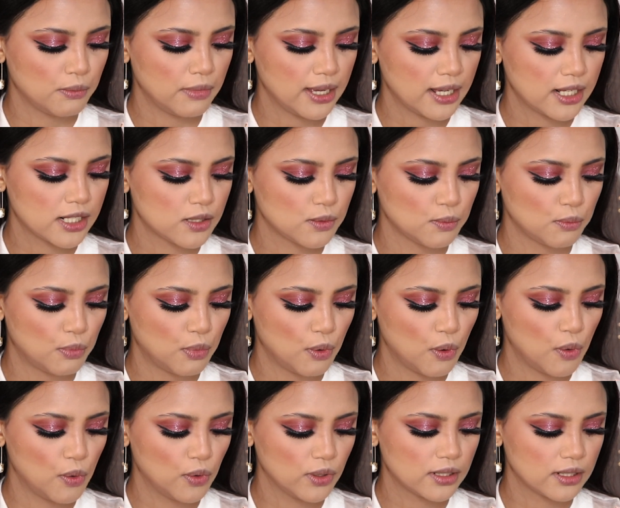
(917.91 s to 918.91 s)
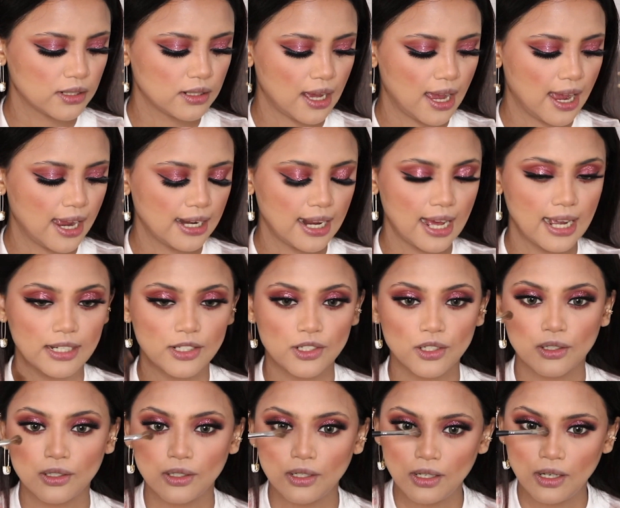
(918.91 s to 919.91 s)
mix both the
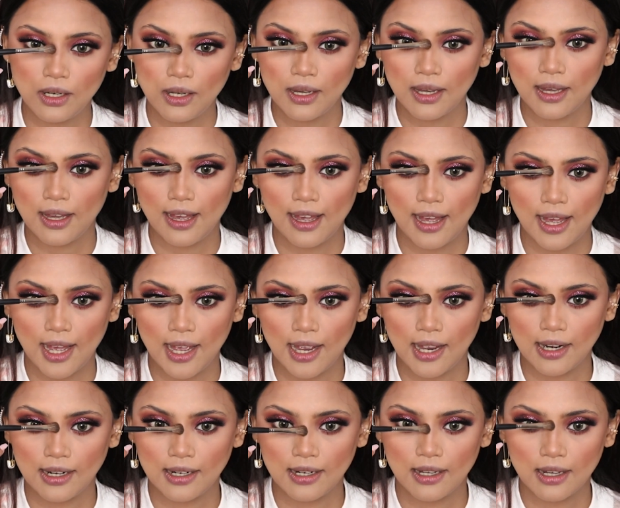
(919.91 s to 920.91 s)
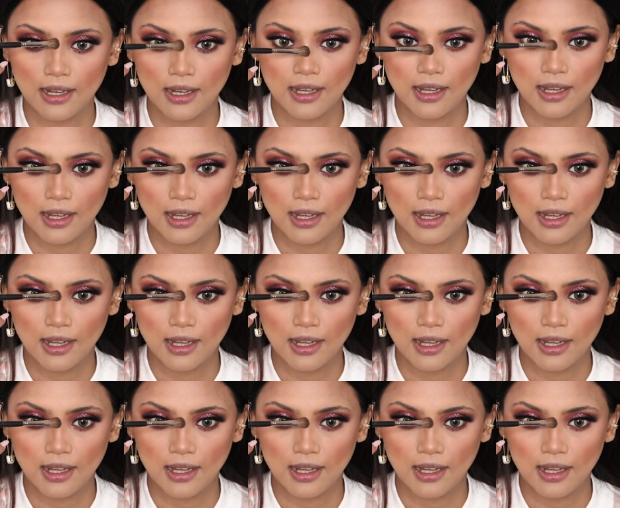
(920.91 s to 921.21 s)
highlighter, and